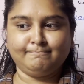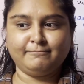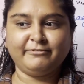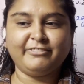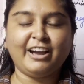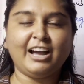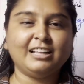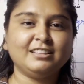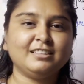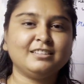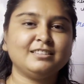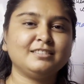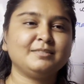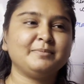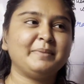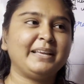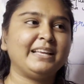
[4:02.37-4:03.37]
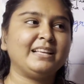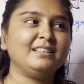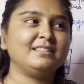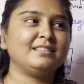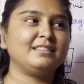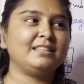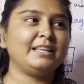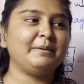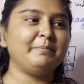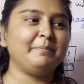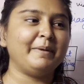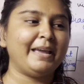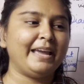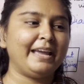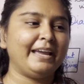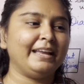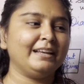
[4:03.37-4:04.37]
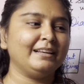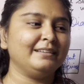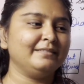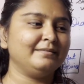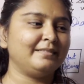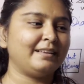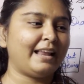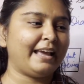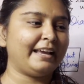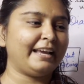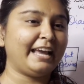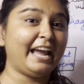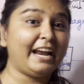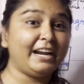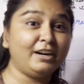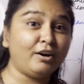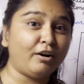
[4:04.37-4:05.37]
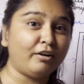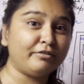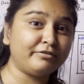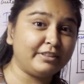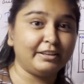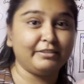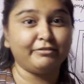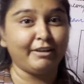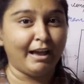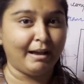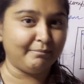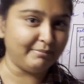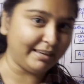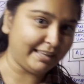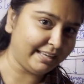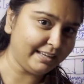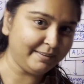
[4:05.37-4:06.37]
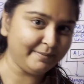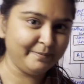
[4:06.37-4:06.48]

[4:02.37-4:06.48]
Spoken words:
Fathers means the main, like head of the family,